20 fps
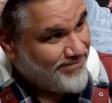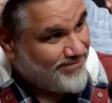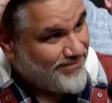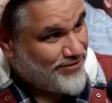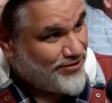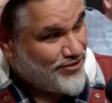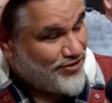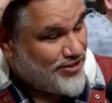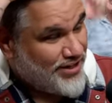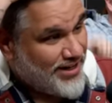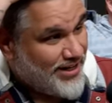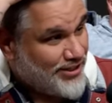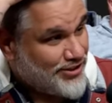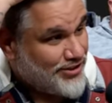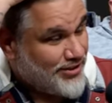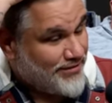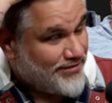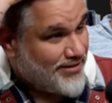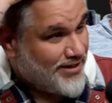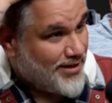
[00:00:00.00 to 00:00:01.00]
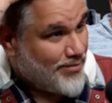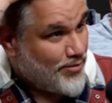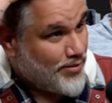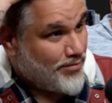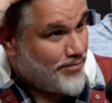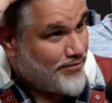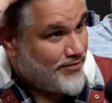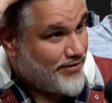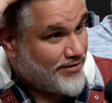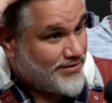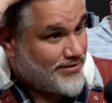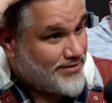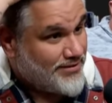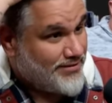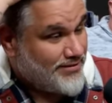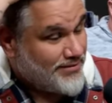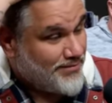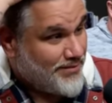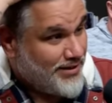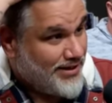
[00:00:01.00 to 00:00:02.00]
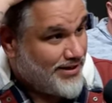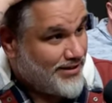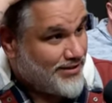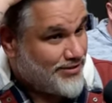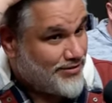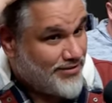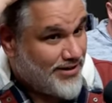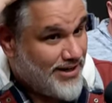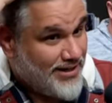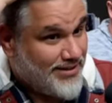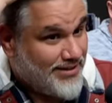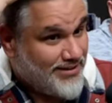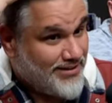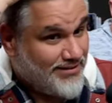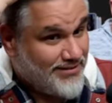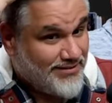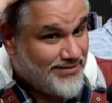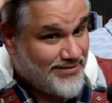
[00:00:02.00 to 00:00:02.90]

Shit, I should have time warped first. I'm getting distracted.